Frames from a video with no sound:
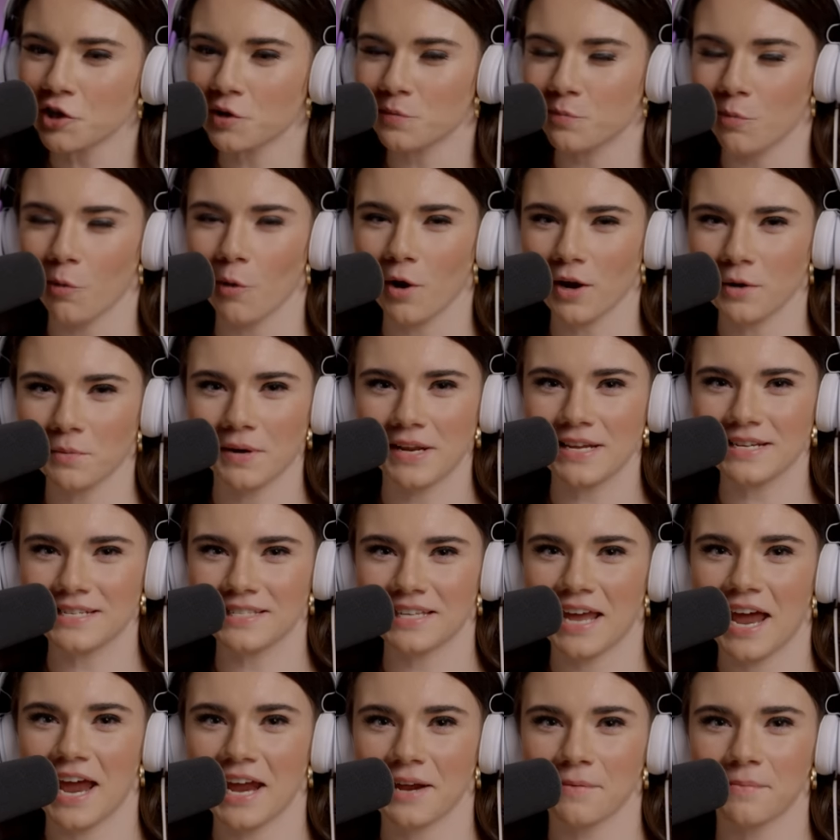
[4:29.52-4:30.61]
a good point what he's
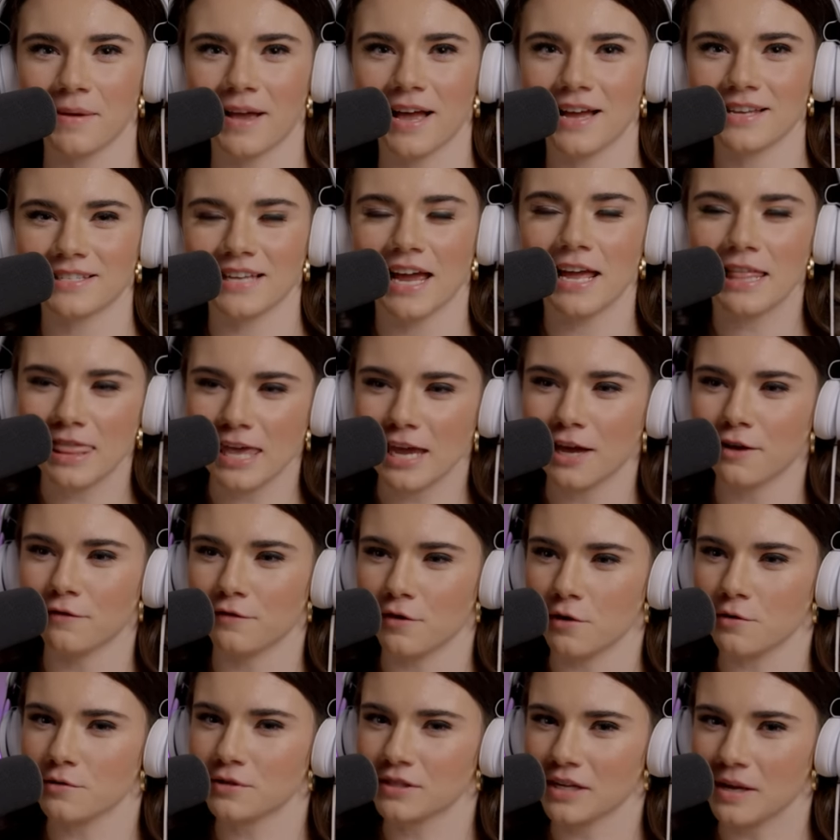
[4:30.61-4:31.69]
saying because I think of
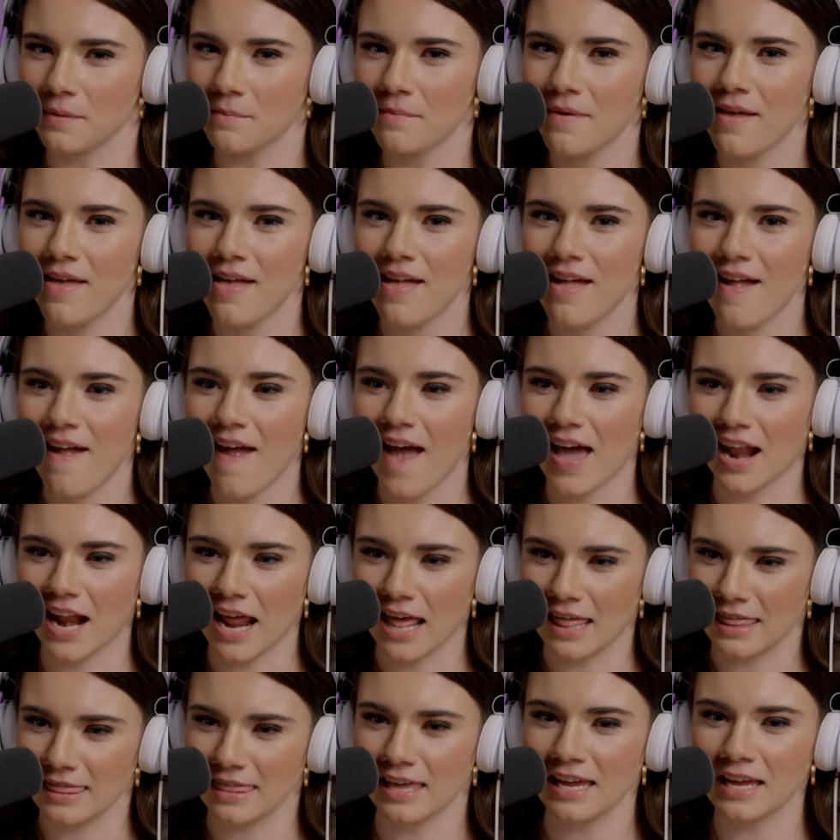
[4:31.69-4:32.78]
Newsom and
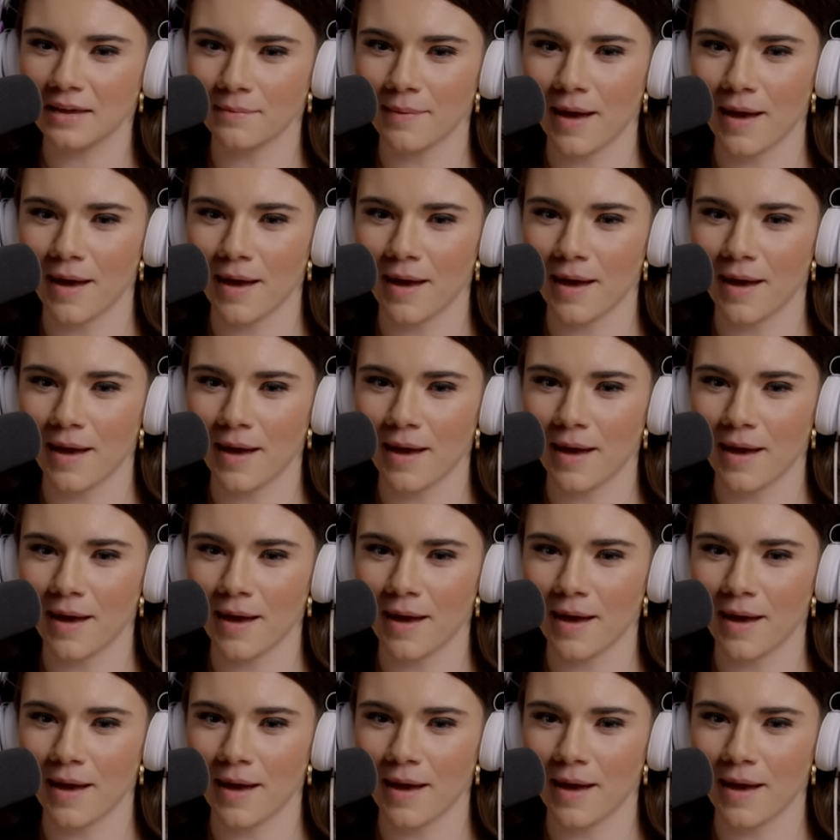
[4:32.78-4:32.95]
I think